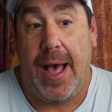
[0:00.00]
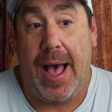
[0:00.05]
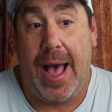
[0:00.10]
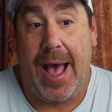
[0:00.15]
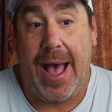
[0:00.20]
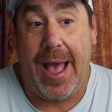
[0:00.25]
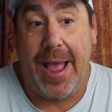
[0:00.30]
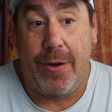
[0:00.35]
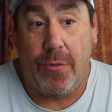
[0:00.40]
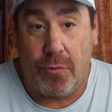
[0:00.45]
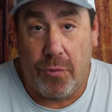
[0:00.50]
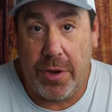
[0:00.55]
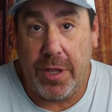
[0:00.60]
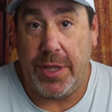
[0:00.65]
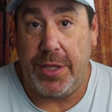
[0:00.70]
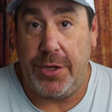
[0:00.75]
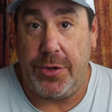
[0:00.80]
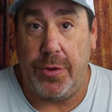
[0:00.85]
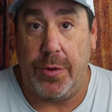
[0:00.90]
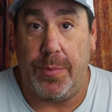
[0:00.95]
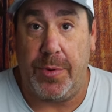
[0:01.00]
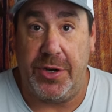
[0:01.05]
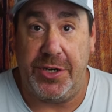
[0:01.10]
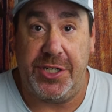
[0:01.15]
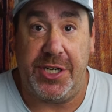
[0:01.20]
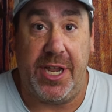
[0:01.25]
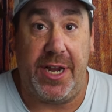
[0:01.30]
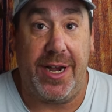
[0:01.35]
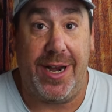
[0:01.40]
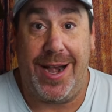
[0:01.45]
I really do
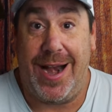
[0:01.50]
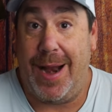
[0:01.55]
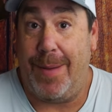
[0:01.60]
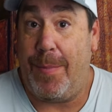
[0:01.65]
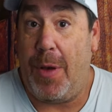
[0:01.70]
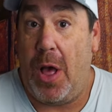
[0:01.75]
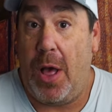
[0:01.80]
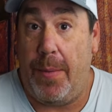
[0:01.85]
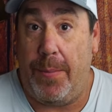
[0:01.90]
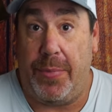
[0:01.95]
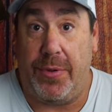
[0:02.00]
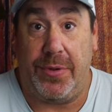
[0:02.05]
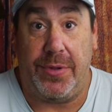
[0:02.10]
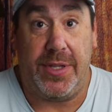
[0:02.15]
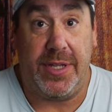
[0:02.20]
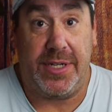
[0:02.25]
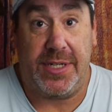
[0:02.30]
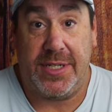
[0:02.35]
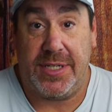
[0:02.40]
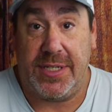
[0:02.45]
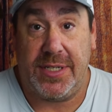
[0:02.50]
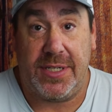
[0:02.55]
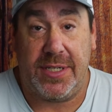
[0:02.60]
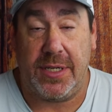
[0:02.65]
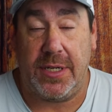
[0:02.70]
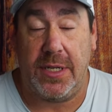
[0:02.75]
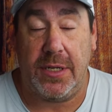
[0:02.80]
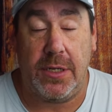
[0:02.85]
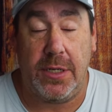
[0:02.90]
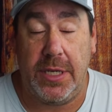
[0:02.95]
appreciate it. I'm humbled.
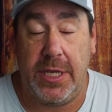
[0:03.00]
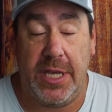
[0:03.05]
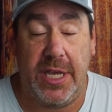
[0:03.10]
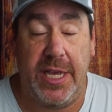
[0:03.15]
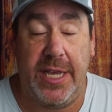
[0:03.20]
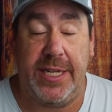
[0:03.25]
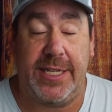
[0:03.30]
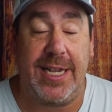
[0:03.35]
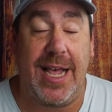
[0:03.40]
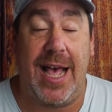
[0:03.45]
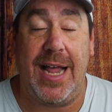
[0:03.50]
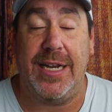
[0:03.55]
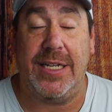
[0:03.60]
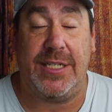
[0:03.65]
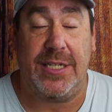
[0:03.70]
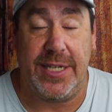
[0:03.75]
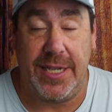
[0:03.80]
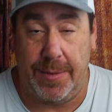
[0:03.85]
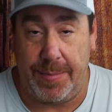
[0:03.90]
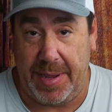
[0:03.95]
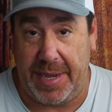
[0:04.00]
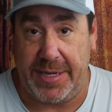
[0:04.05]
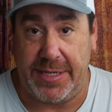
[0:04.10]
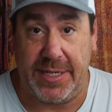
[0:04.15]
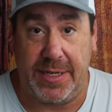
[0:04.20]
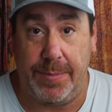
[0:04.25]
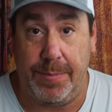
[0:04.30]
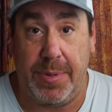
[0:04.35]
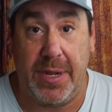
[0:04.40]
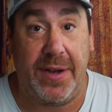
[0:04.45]
It's honestly
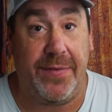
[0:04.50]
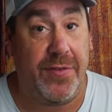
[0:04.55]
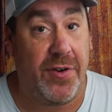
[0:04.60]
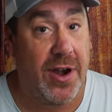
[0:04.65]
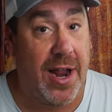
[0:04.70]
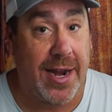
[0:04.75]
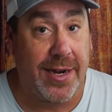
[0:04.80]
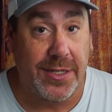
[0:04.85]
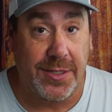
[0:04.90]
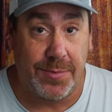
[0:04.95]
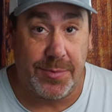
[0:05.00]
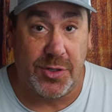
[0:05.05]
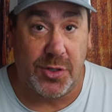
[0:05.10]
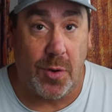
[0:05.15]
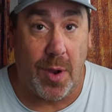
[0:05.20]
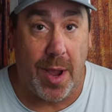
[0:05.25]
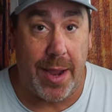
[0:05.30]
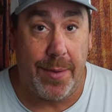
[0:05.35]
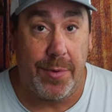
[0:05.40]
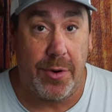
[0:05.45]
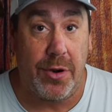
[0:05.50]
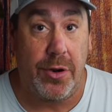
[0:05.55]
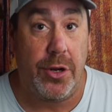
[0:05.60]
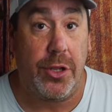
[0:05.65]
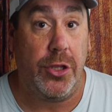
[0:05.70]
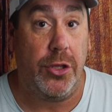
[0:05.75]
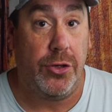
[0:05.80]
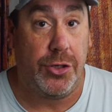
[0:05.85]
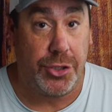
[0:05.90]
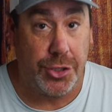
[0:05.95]
amazing. But if you're not a subscriber,
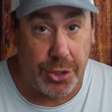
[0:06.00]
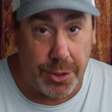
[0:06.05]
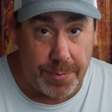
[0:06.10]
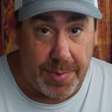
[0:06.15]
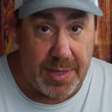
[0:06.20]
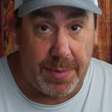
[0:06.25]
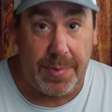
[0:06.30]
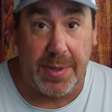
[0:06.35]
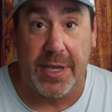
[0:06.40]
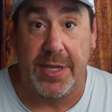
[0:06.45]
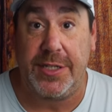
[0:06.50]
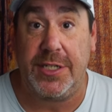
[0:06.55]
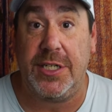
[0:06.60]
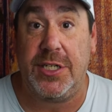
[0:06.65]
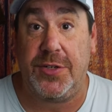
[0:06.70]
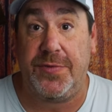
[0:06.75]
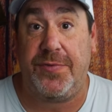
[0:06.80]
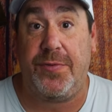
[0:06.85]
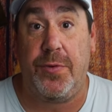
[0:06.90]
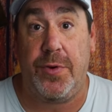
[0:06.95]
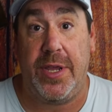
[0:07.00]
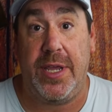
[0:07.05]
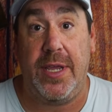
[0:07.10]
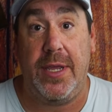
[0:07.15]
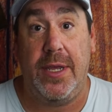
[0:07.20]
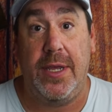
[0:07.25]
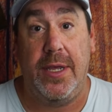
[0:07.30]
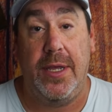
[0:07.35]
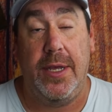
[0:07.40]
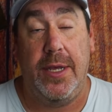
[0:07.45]
you should be because it's
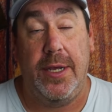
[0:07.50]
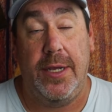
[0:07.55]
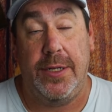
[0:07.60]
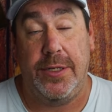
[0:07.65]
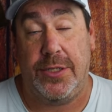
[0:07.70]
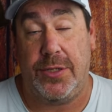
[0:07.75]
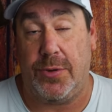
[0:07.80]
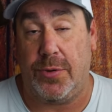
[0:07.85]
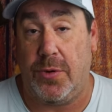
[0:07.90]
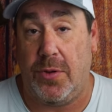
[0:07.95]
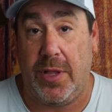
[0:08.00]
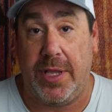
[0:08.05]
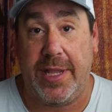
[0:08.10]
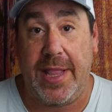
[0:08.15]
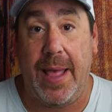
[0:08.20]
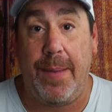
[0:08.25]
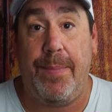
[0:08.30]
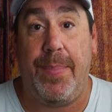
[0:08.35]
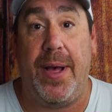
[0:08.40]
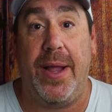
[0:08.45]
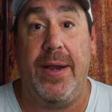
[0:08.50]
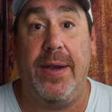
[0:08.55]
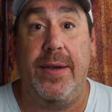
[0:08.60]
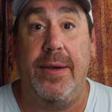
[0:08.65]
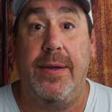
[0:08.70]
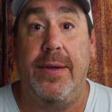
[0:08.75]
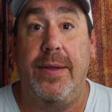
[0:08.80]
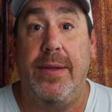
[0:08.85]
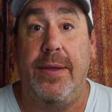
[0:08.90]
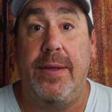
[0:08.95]
free. So click that button